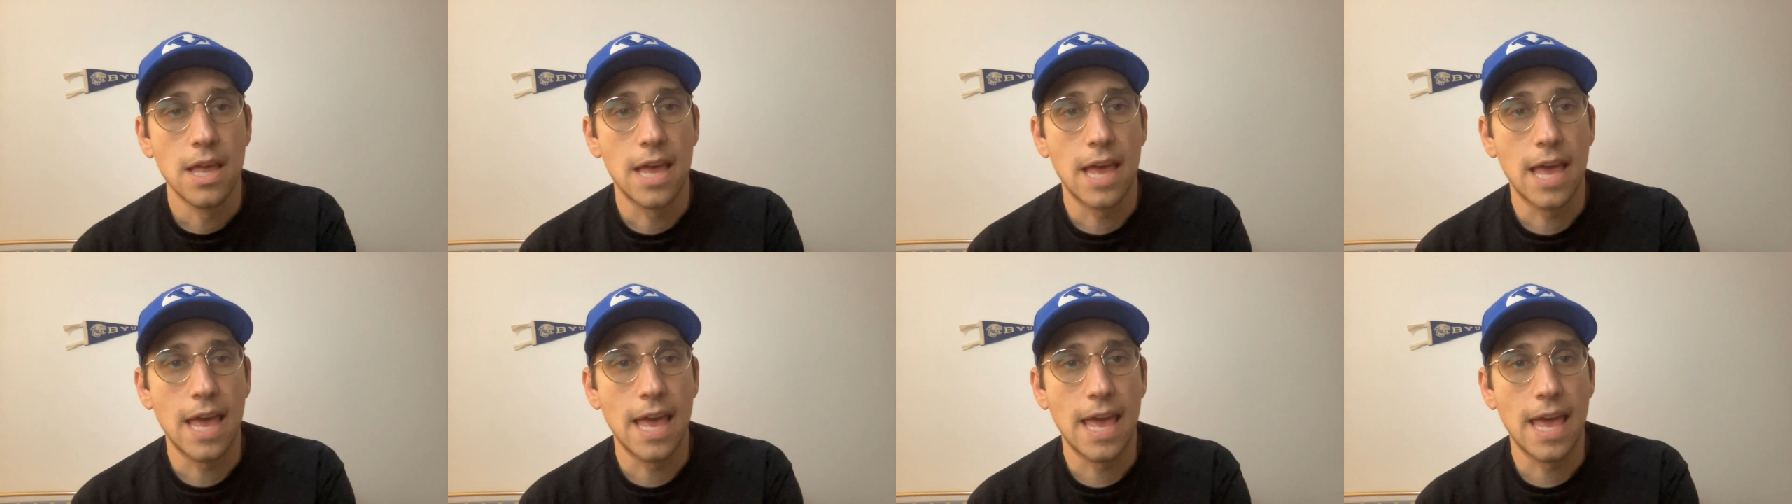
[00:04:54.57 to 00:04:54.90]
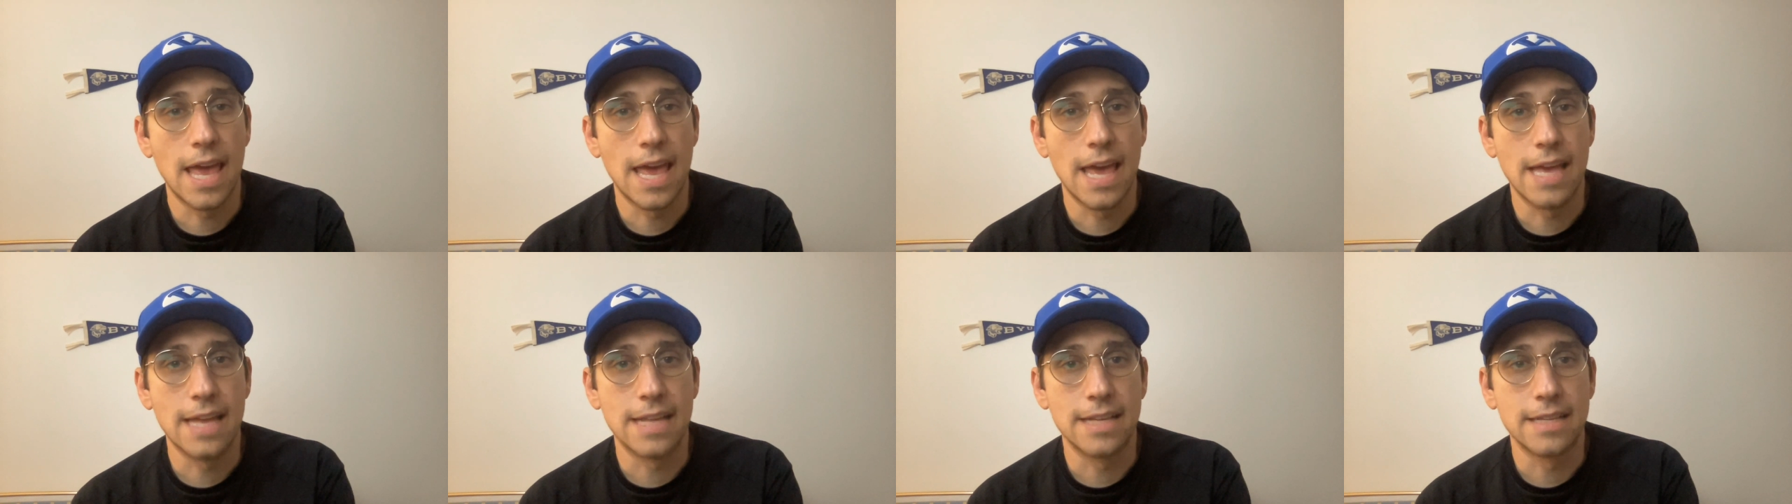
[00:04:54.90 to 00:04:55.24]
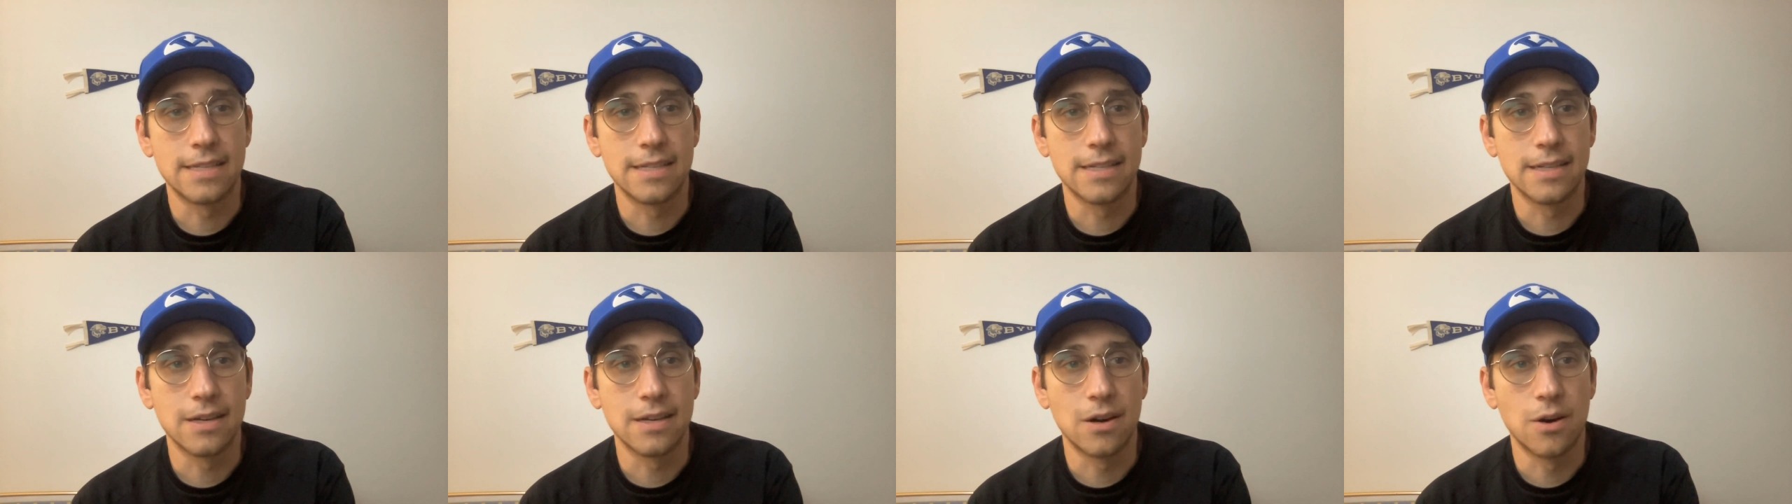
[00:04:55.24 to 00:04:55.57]

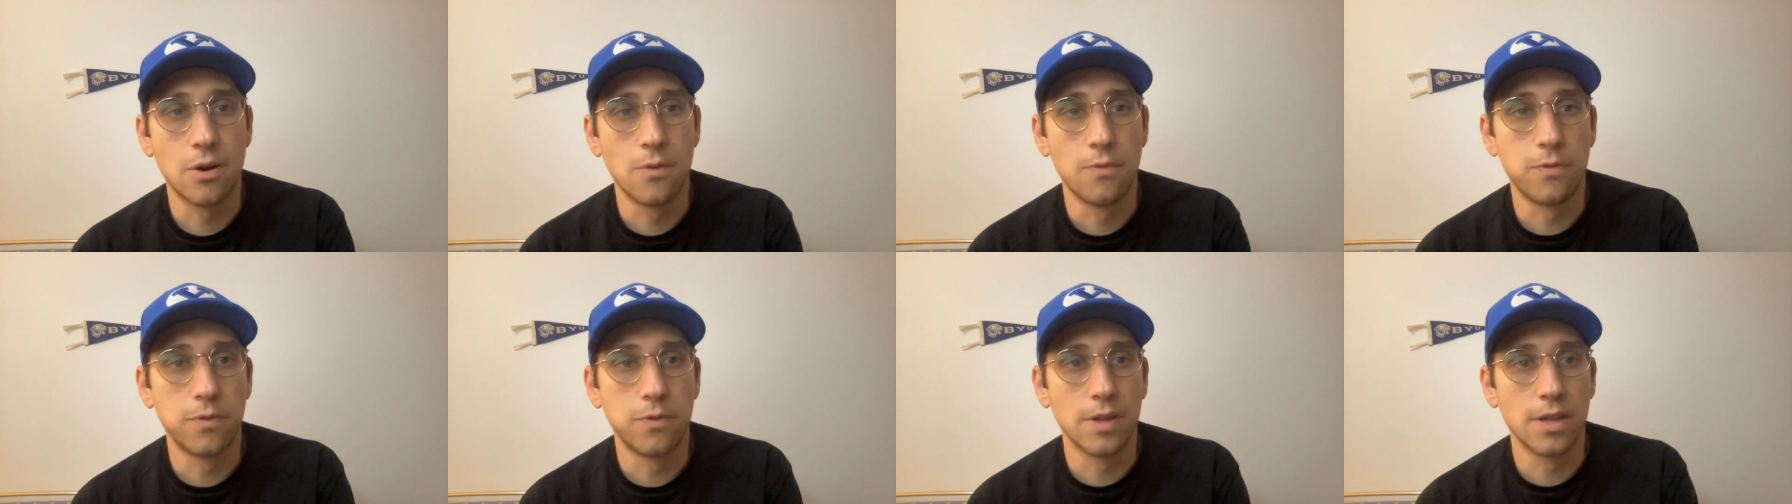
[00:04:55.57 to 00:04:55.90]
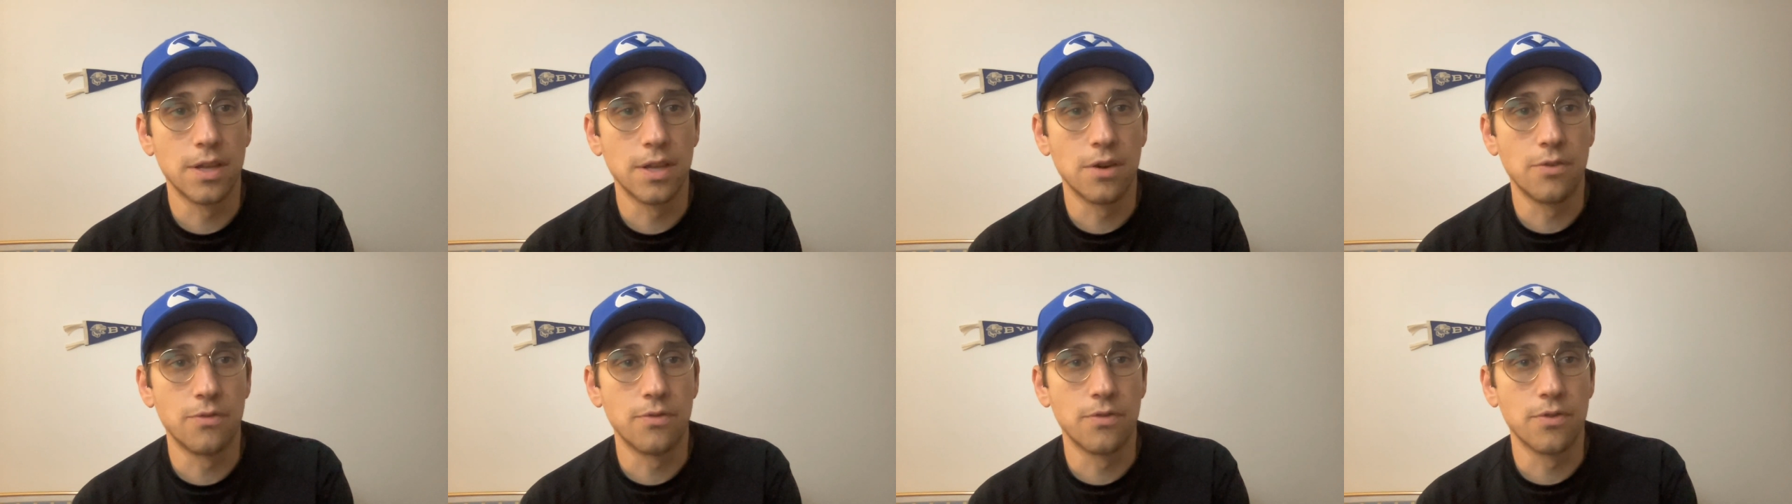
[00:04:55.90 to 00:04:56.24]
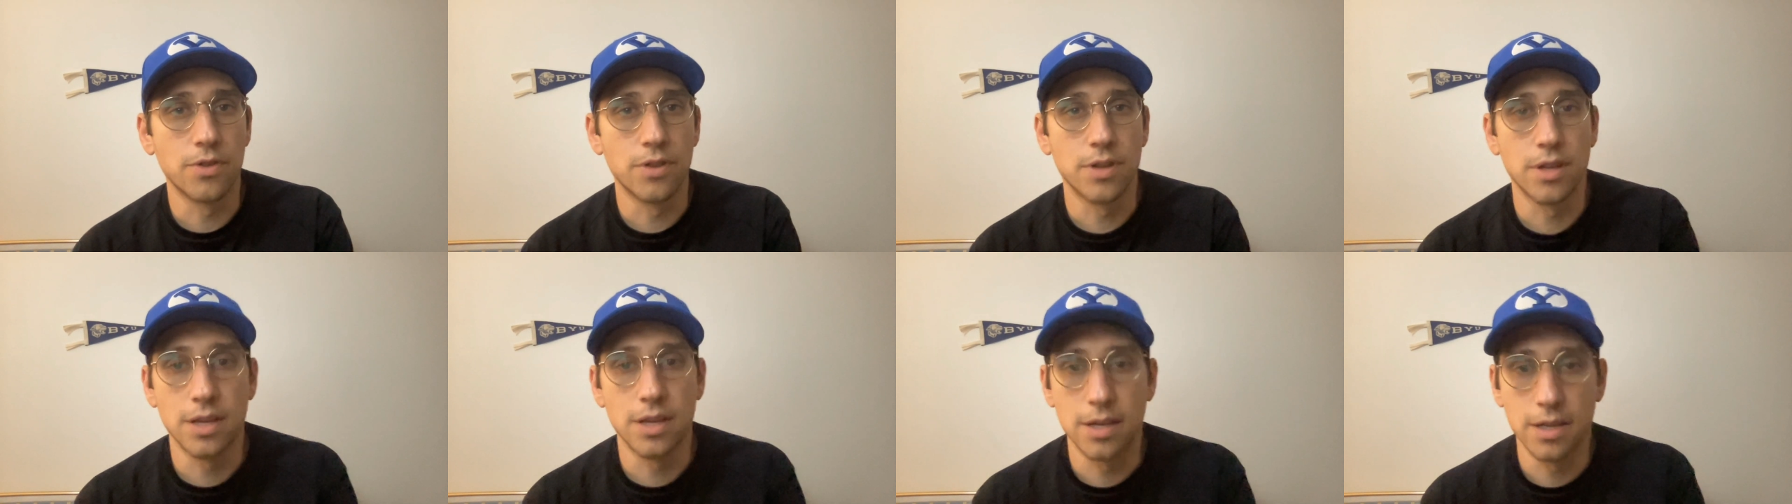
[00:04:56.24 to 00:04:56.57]
And hopefully,
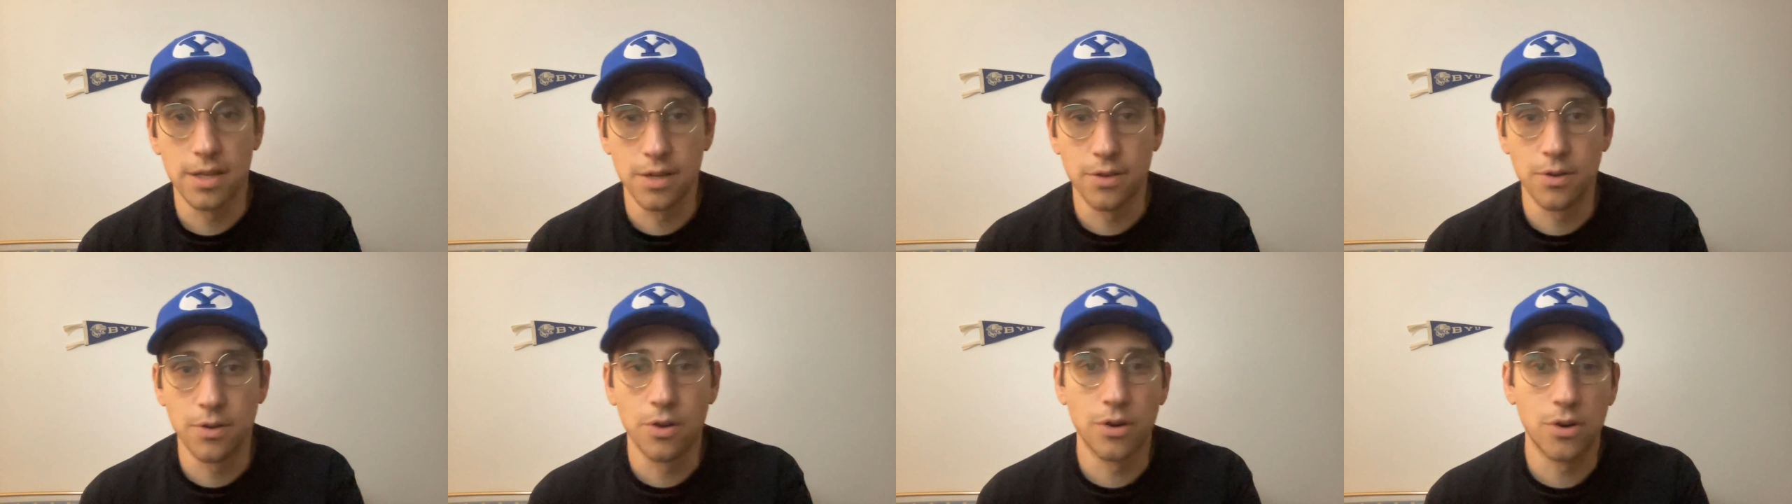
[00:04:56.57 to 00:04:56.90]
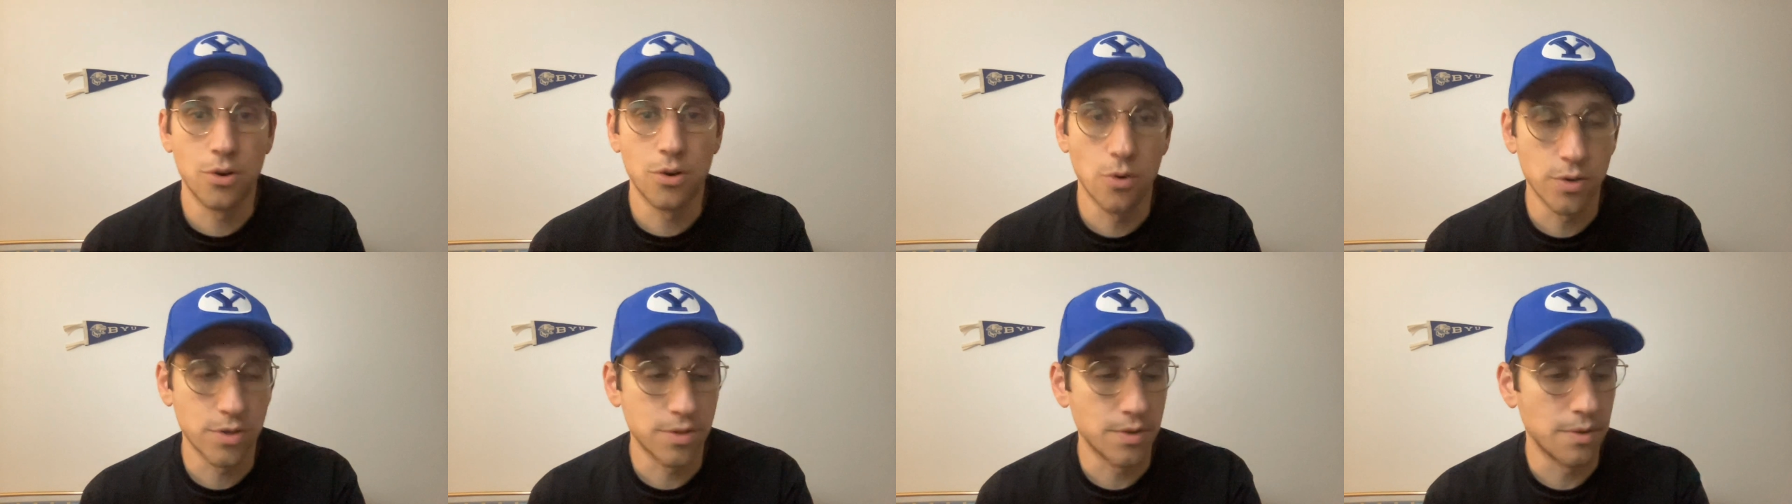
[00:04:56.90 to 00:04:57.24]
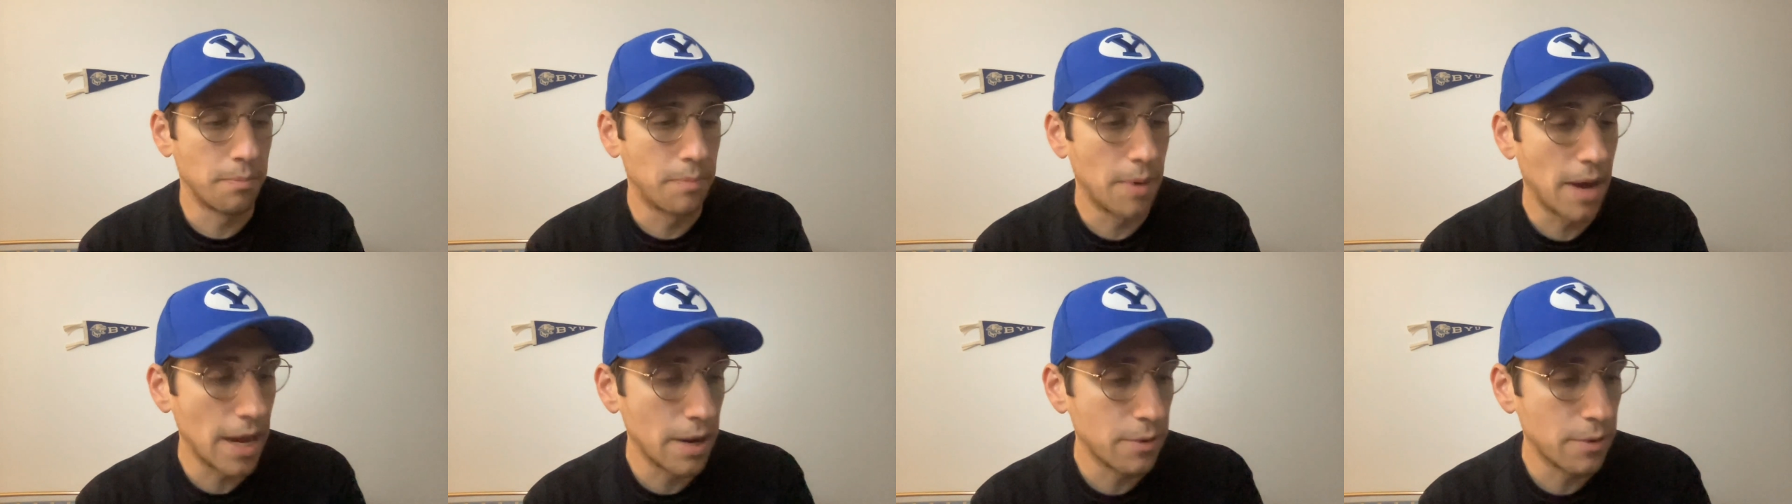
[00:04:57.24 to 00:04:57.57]
over the course of the
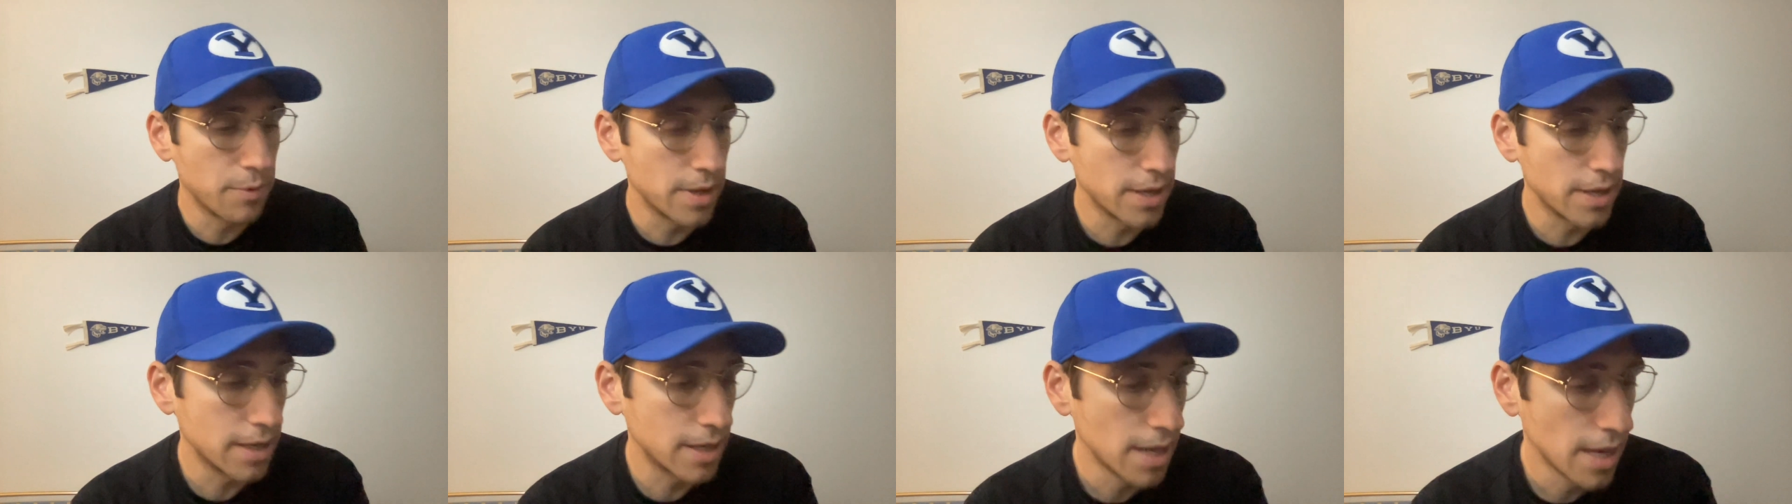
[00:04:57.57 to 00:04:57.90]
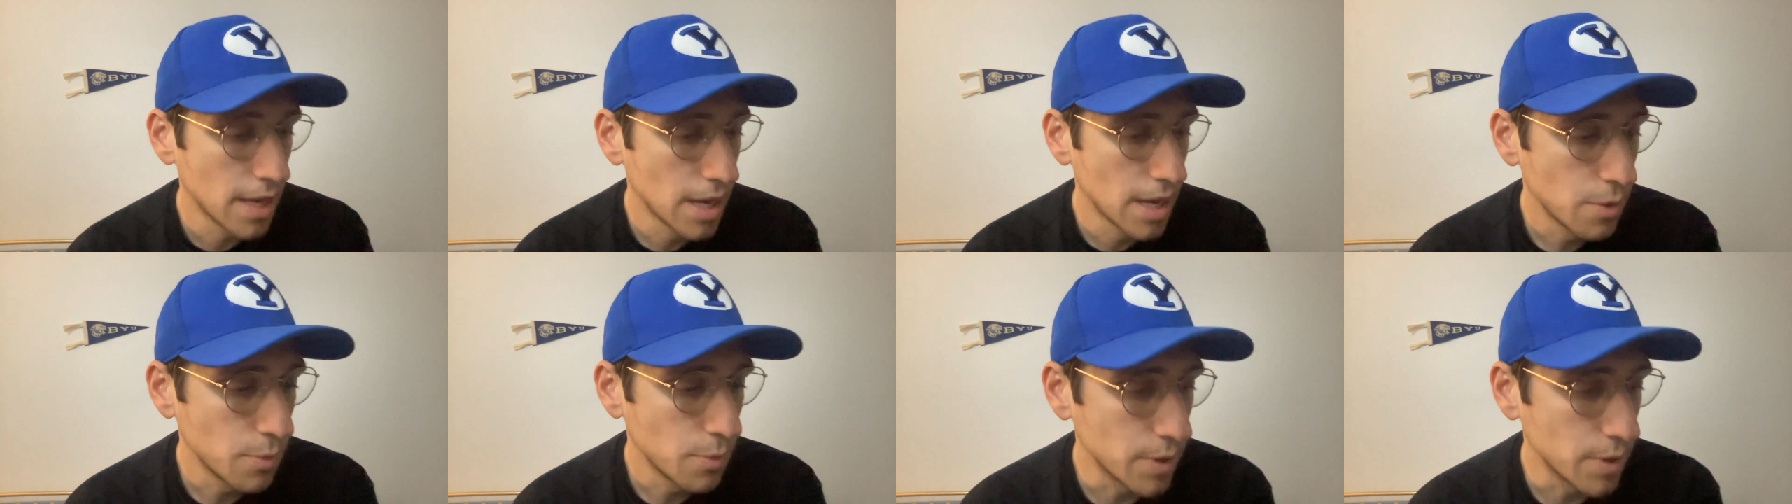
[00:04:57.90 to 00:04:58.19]
bye week,